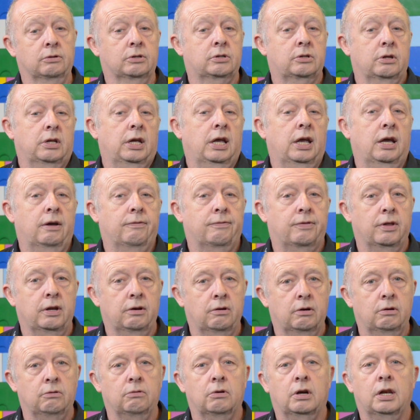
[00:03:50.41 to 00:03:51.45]
So they have their
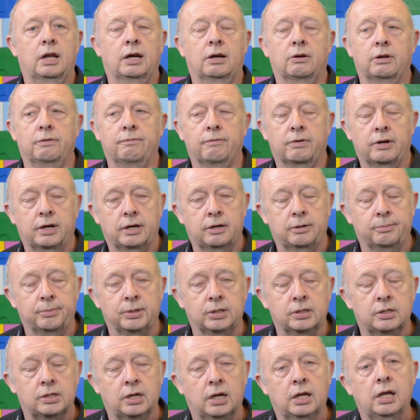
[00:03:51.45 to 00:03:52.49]
own cloud
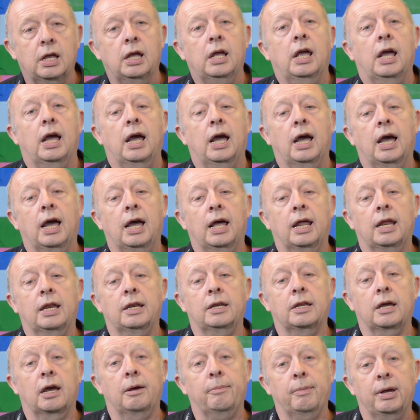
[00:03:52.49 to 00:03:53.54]
environment.
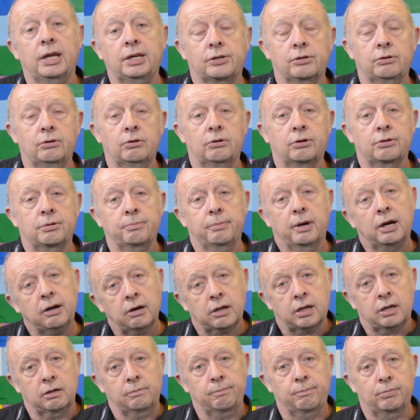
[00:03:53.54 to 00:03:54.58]
And a major North
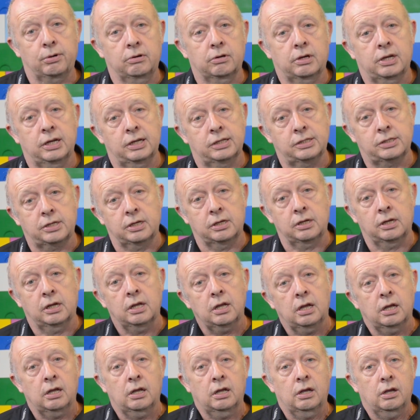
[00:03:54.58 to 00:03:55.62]
American broadcaster
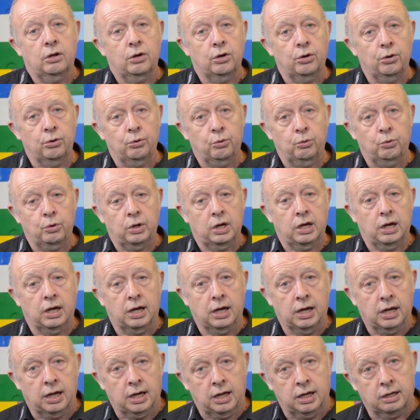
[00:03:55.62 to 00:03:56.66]
who
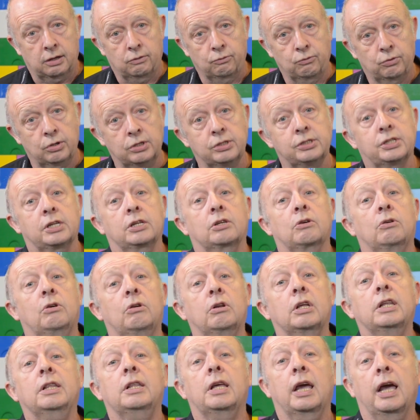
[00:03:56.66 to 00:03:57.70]
runs it
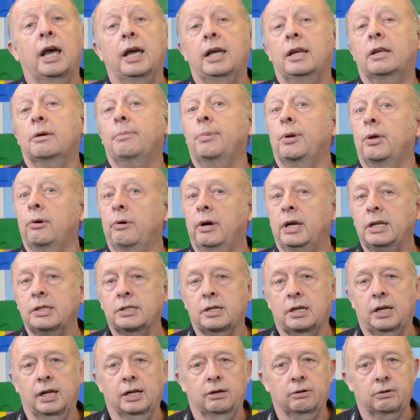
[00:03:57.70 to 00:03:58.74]
all in the
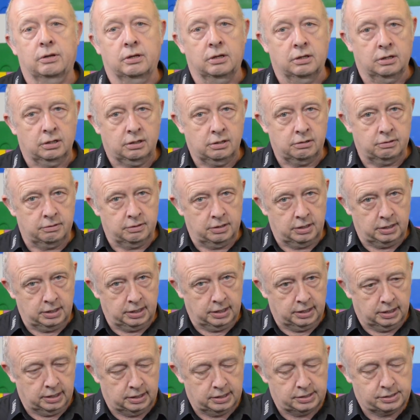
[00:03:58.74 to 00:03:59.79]
AWS cloud currently.